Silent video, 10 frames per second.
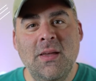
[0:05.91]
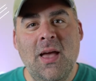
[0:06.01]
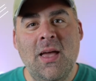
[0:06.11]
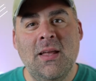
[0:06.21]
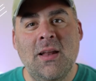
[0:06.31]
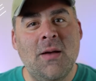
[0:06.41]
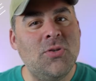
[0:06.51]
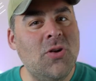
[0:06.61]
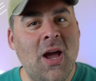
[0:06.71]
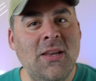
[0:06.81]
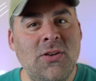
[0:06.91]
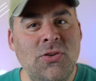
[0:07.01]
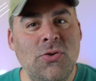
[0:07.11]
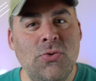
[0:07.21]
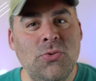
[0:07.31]
and I'm trying to
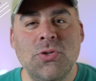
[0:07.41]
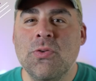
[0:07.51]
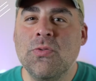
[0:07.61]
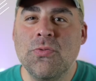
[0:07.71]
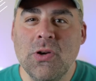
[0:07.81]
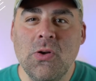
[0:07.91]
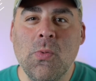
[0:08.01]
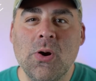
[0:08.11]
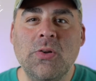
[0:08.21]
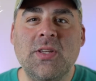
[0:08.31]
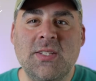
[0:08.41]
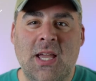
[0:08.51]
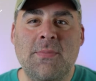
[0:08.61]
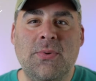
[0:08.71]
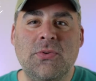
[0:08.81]
use real-world
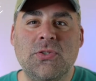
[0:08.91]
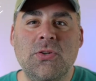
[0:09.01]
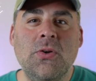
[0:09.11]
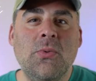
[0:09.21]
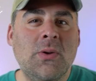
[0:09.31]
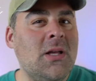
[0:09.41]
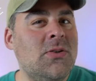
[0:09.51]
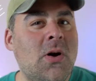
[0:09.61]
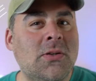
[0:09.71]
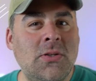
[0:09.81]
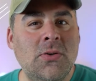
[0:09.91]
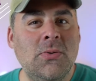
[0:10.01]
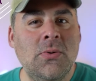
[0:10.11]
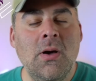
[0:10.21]
examples when I talk to you